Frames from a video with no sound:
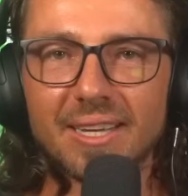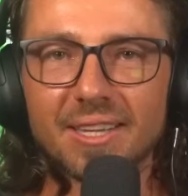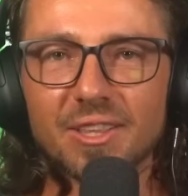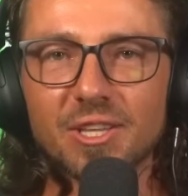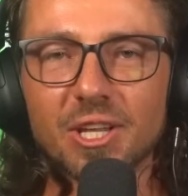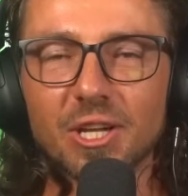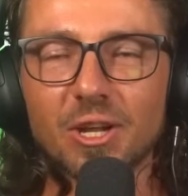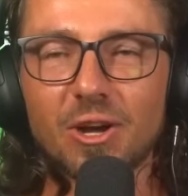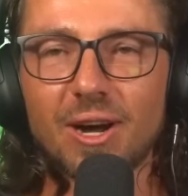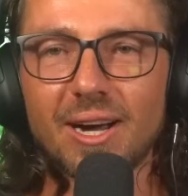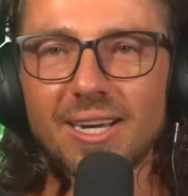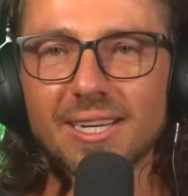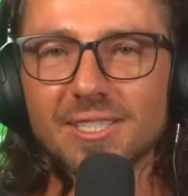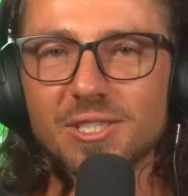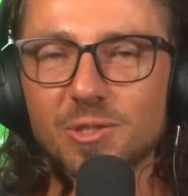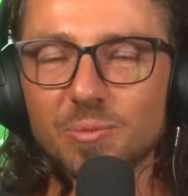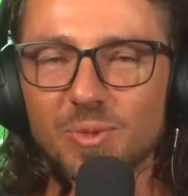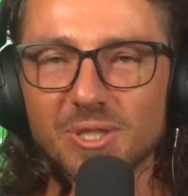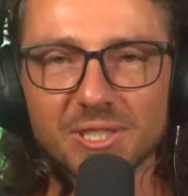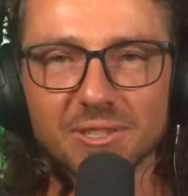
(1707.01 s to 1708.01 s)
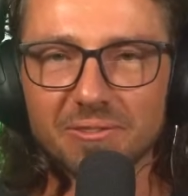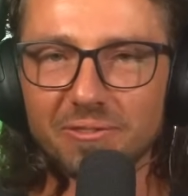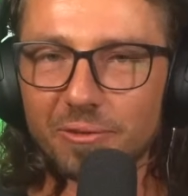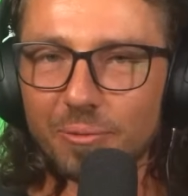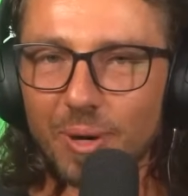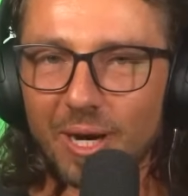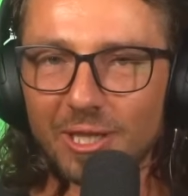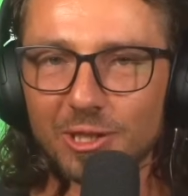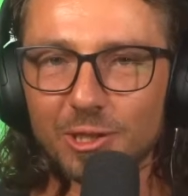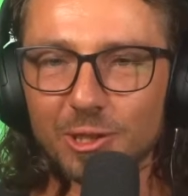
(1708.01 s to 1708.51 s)
The lies, the
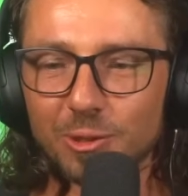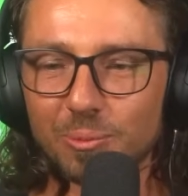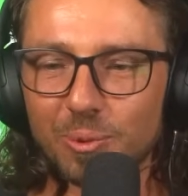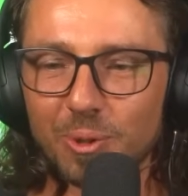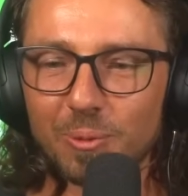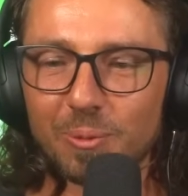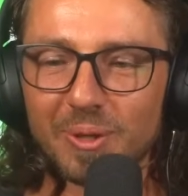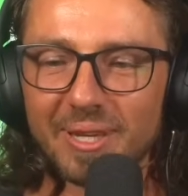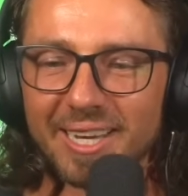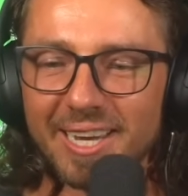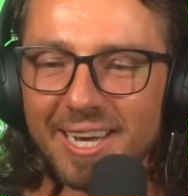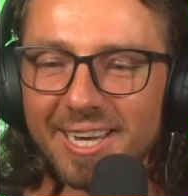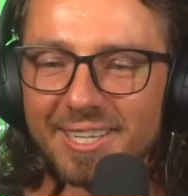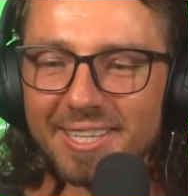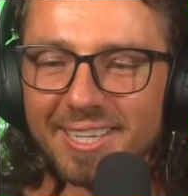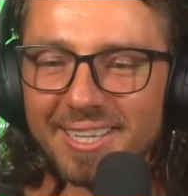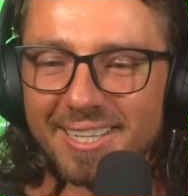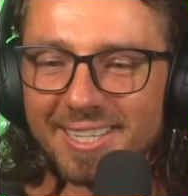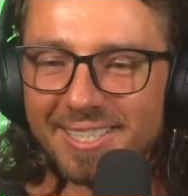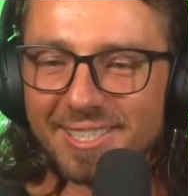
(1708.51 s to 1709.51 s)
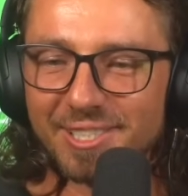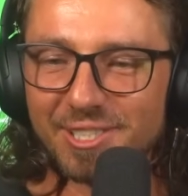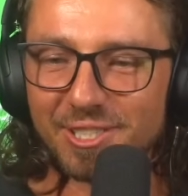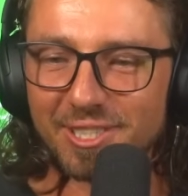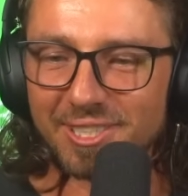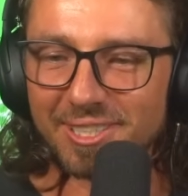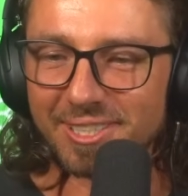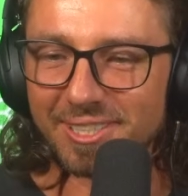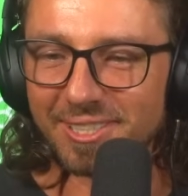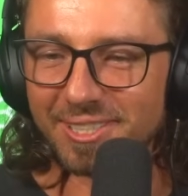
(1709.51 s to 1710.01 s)
misinformation, the propaganda, it's
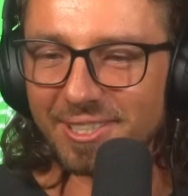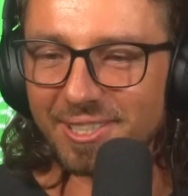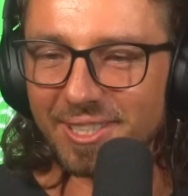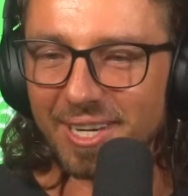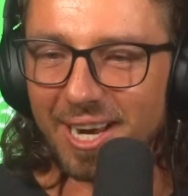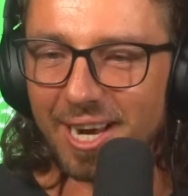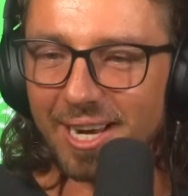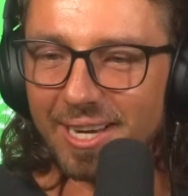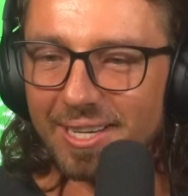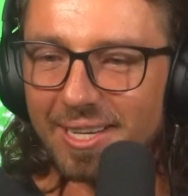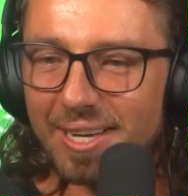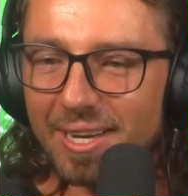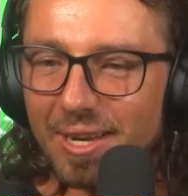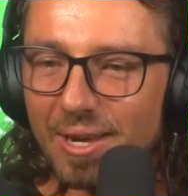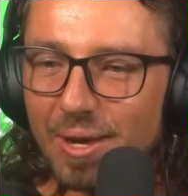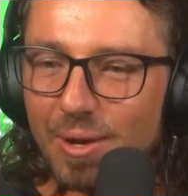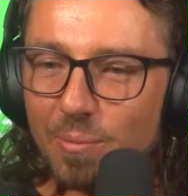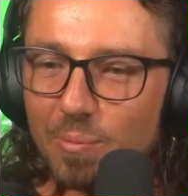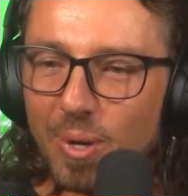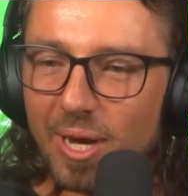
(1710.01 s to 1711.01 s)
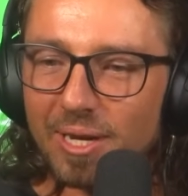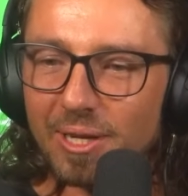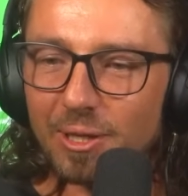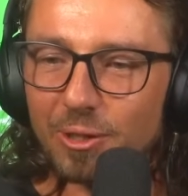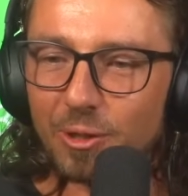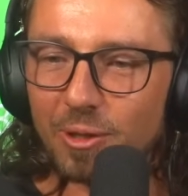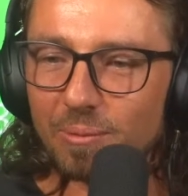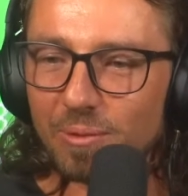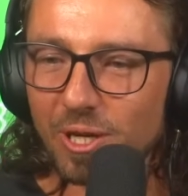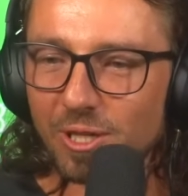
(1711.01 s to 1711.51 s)
insane. Been in
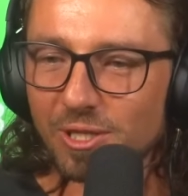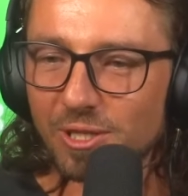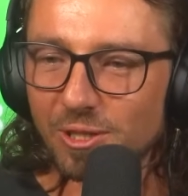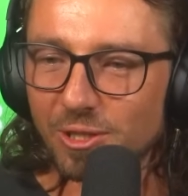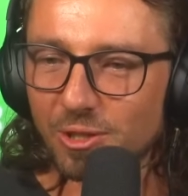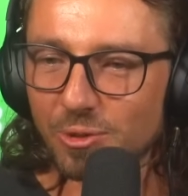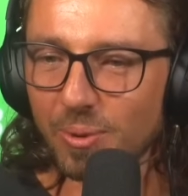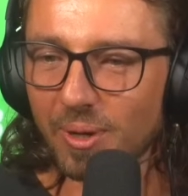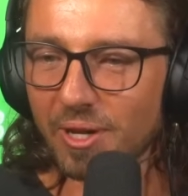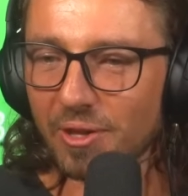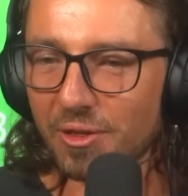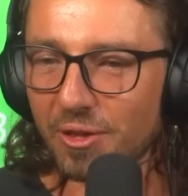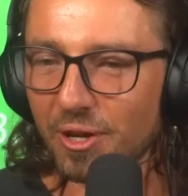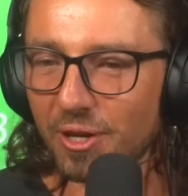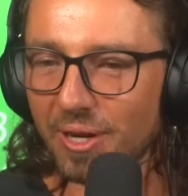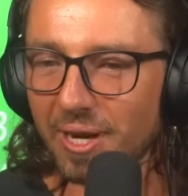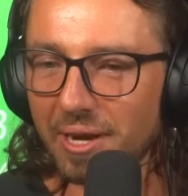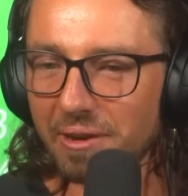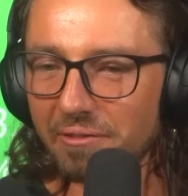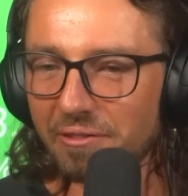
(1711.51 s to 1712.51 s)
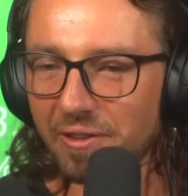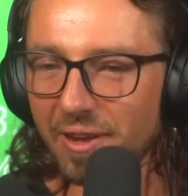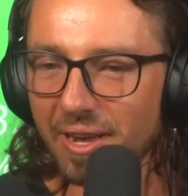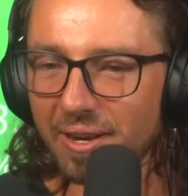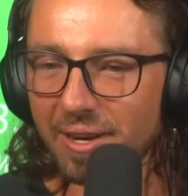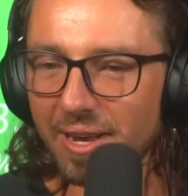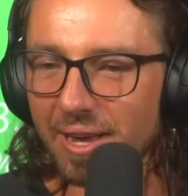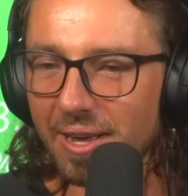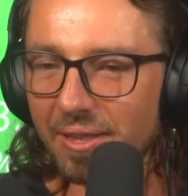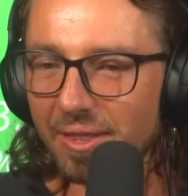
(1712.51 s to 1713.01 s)
crypto since 2013,
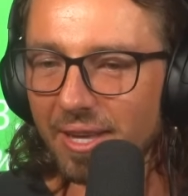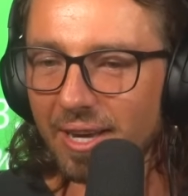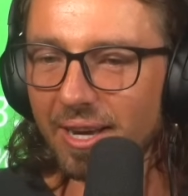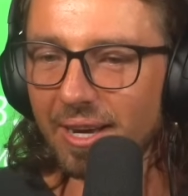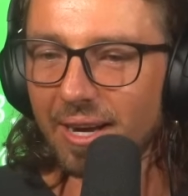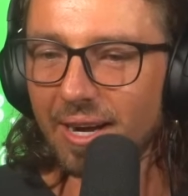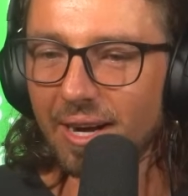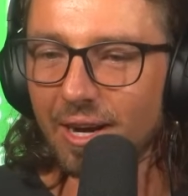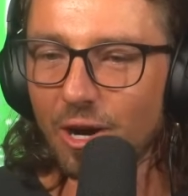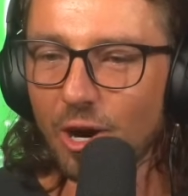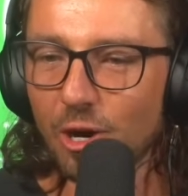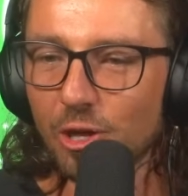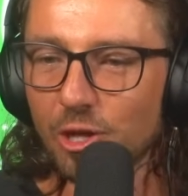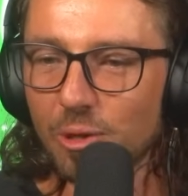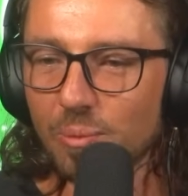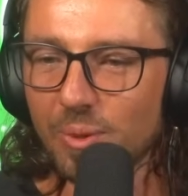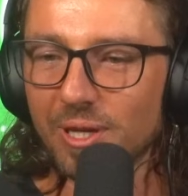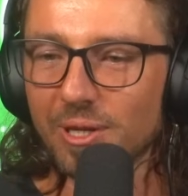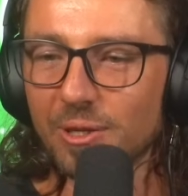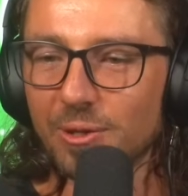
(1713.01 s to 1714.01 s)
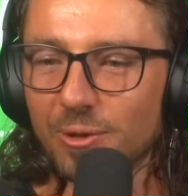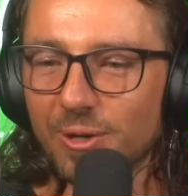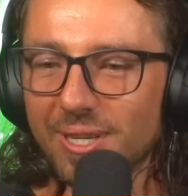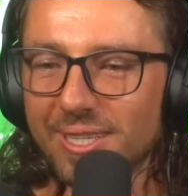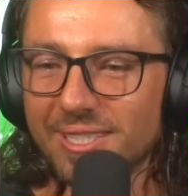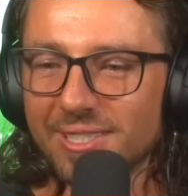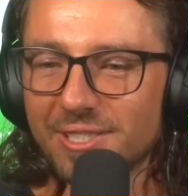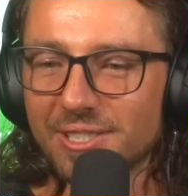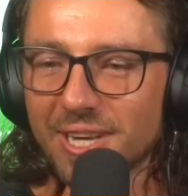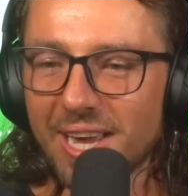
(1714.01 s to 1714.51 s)
found out there are only
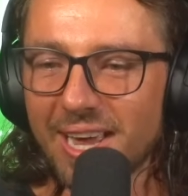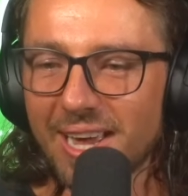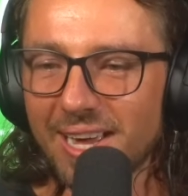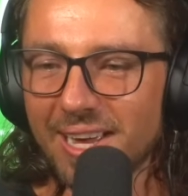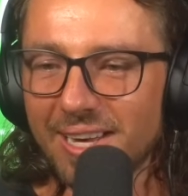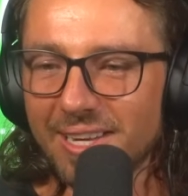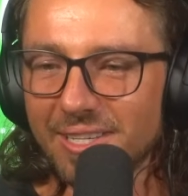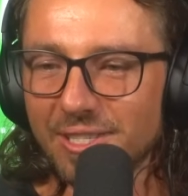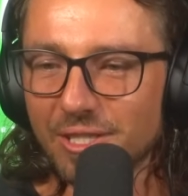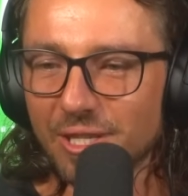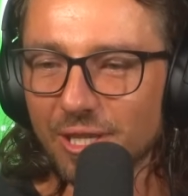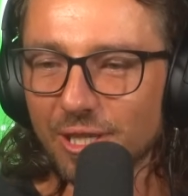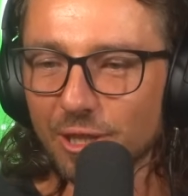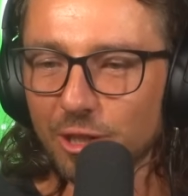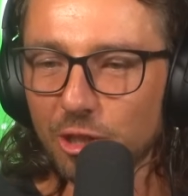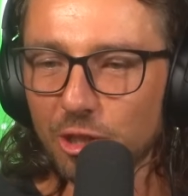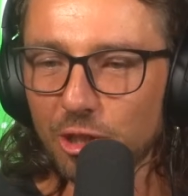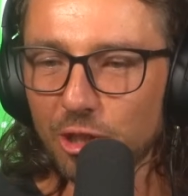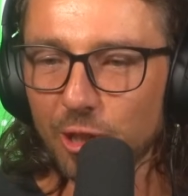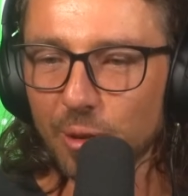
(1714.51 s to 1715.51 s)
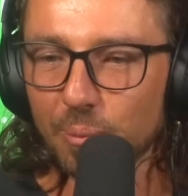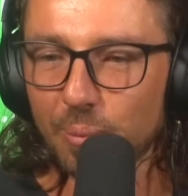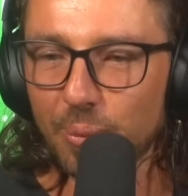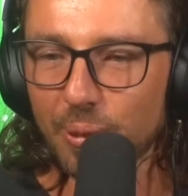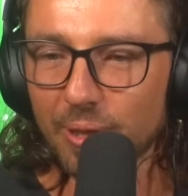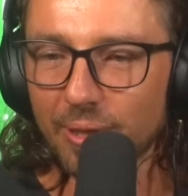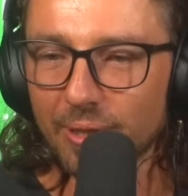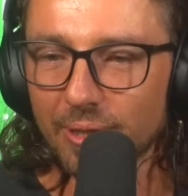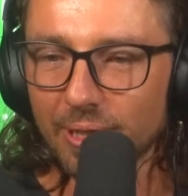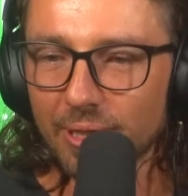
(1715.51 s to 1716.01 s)
Bitcoins and ship